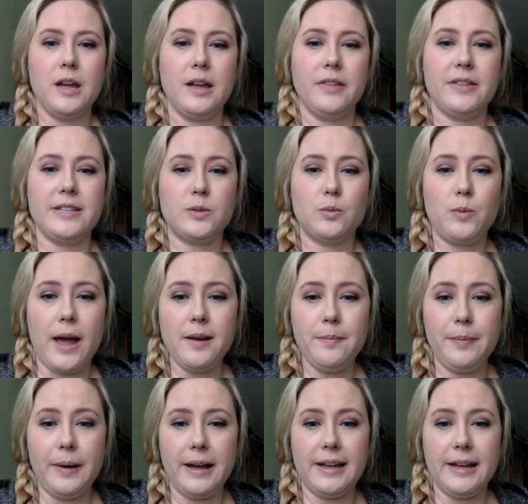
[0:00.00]
This
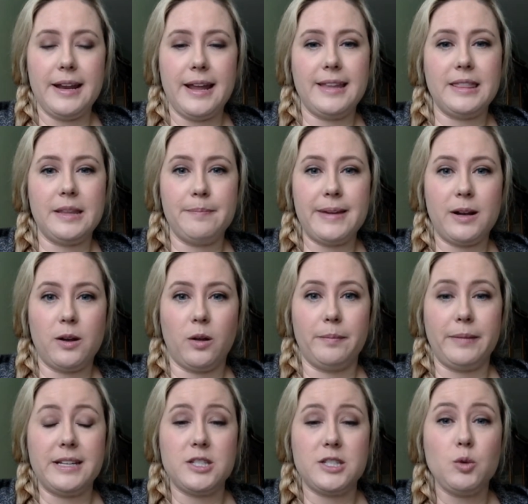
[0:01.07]
red button in the middle
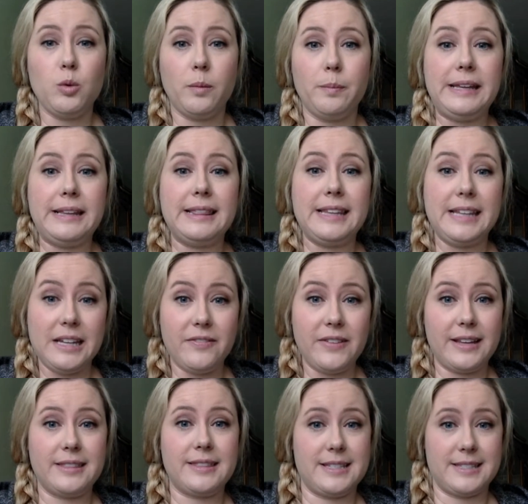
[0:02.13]
means you will be
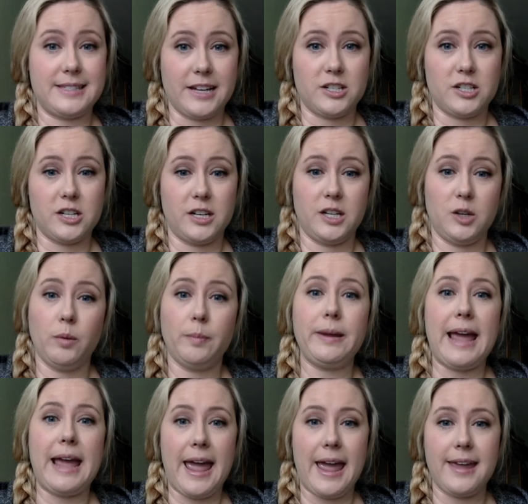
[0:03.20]
leaving the session. You will
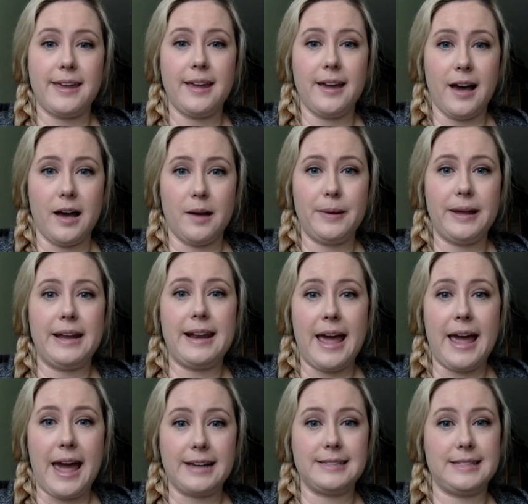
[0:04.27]
be hanging up and
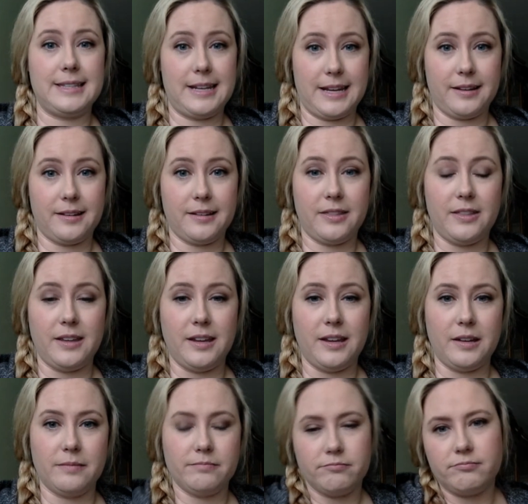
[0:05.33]
exiting
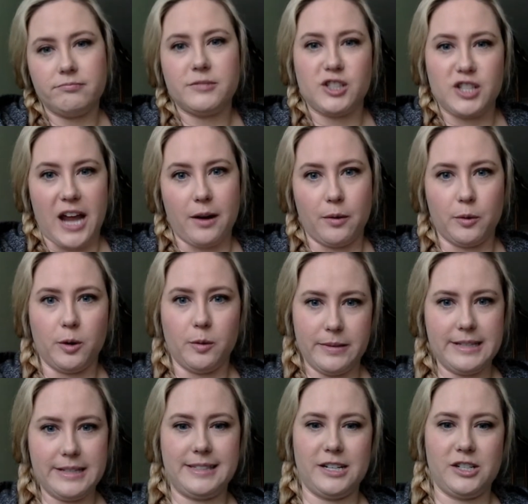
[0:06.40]
the chat room,
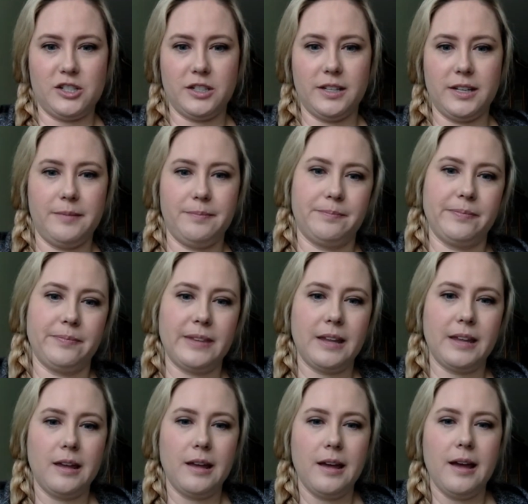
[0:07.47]
essentially.
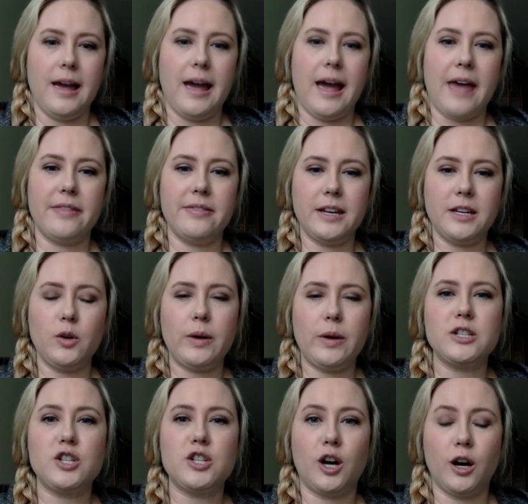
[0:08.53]
And then you
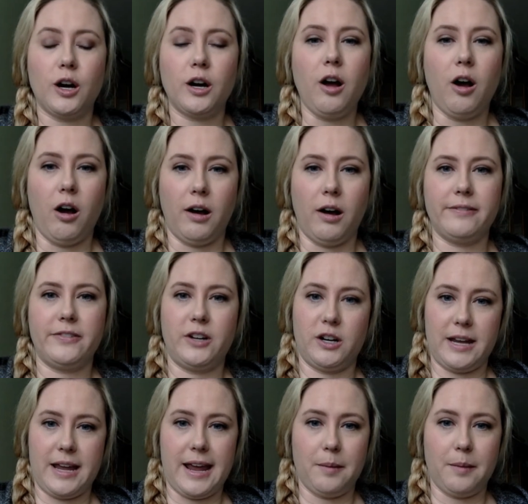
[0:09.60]
can turn off your
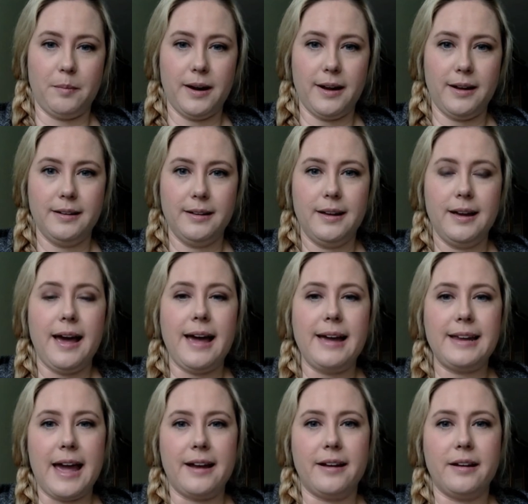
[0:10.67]
camera.
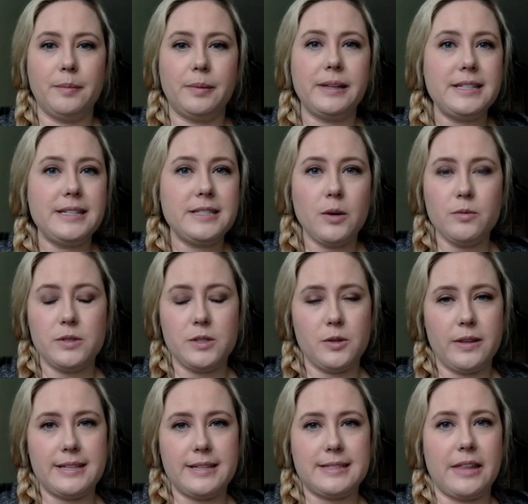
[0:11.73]
Again, please don't do
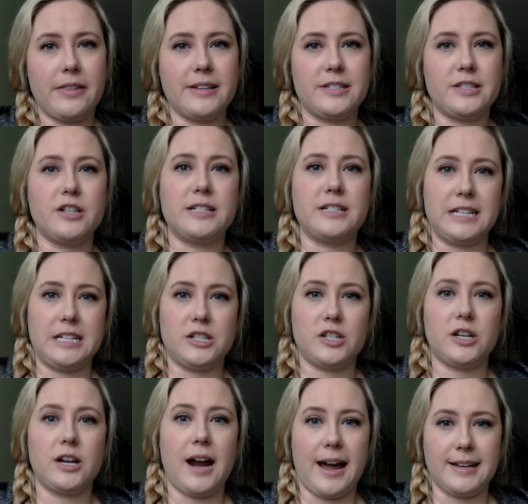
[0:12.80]
this unless your
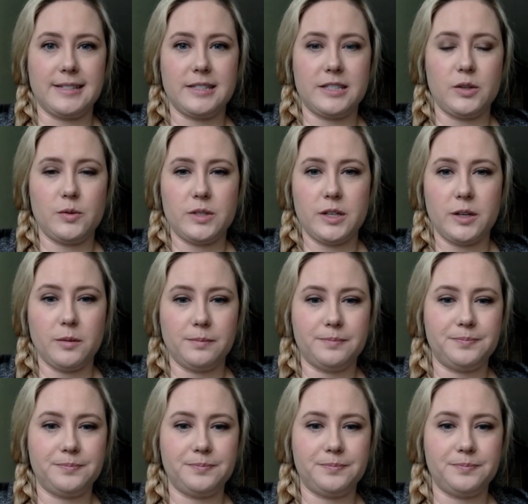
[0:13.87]
teacher asks you to.